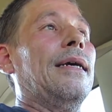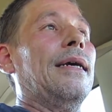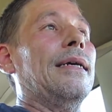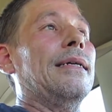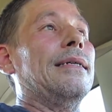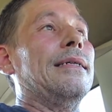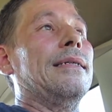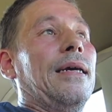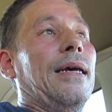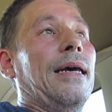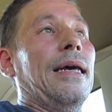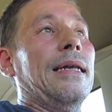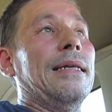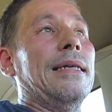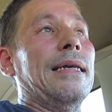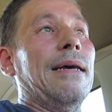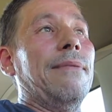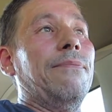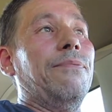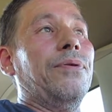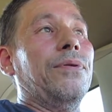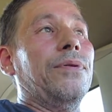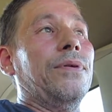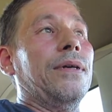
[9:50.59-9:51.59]
is at
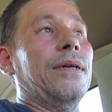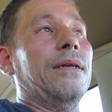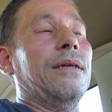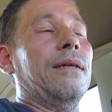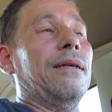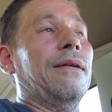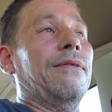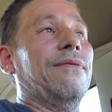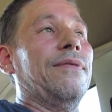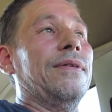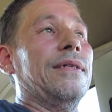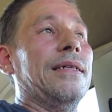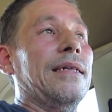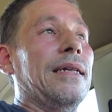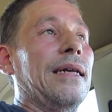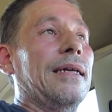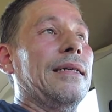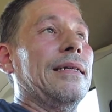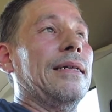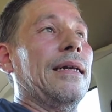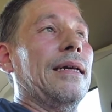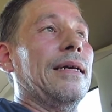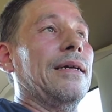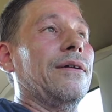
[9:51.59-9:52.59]
that point, if it's
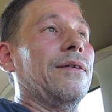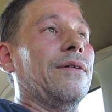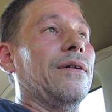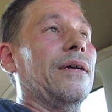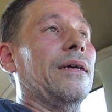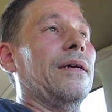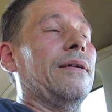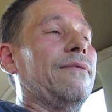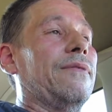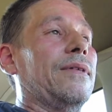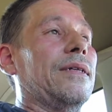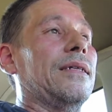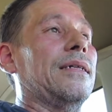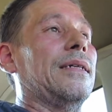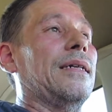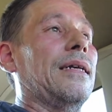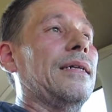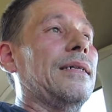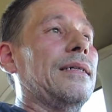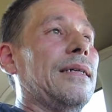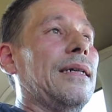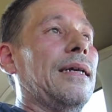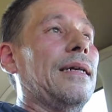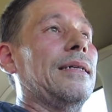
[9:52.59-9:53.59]
not that great, the
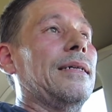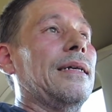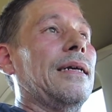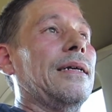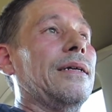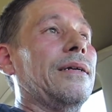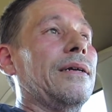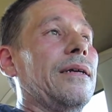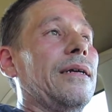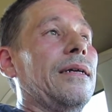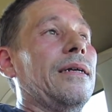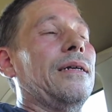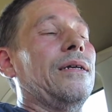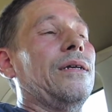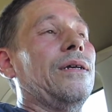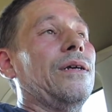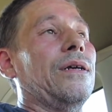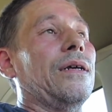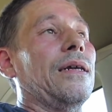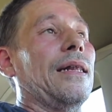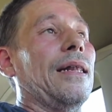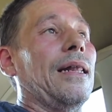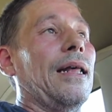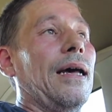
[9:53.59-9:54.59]
steak's not that great, you
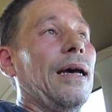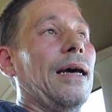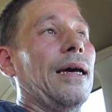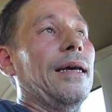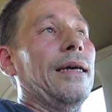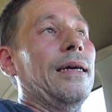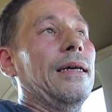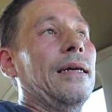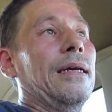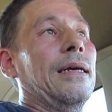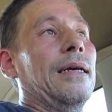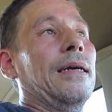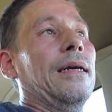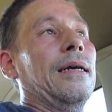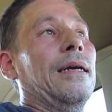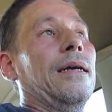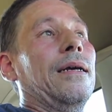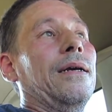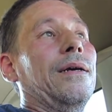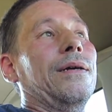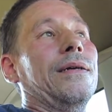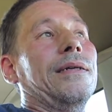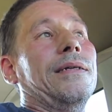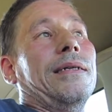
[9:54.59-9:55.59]
can lie
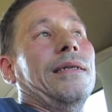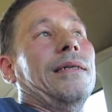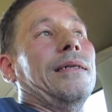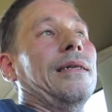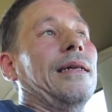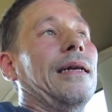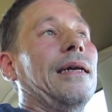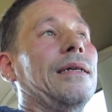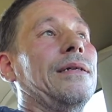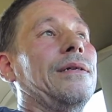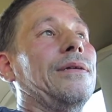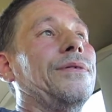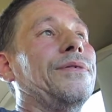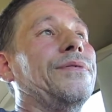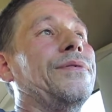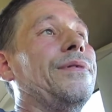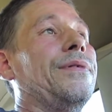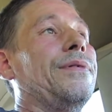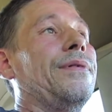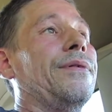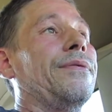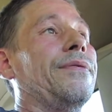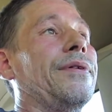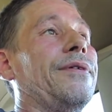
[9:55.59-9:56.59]
or just not do
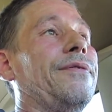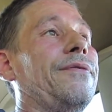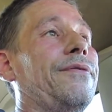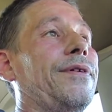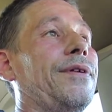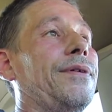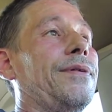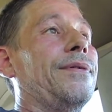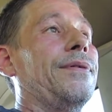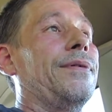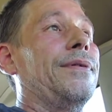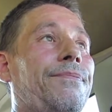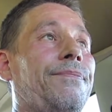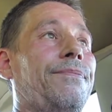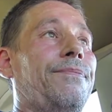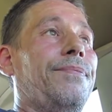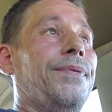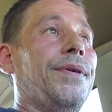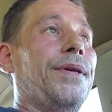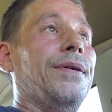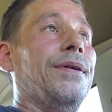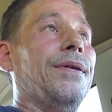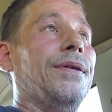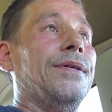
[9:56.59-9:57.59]
the review
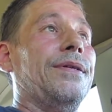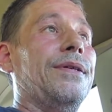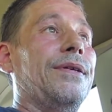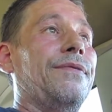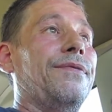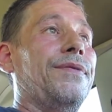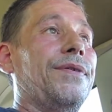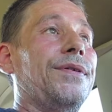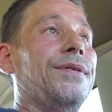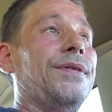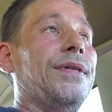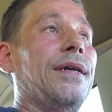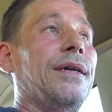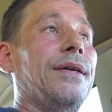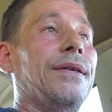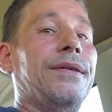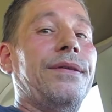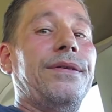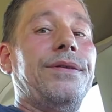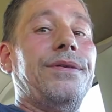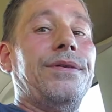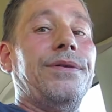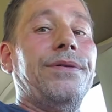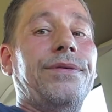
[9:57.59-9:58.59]
because if you tell
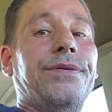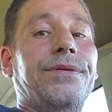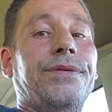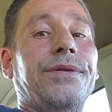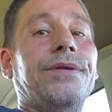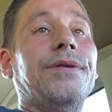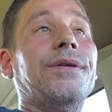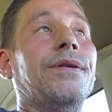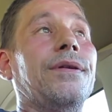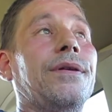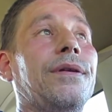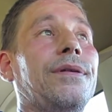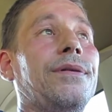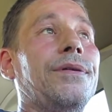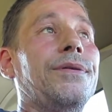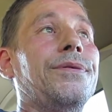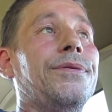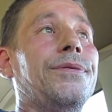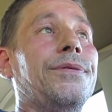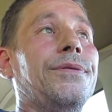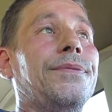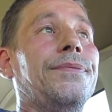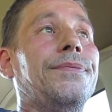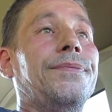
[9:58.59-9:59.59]
the truth, you're going to lose.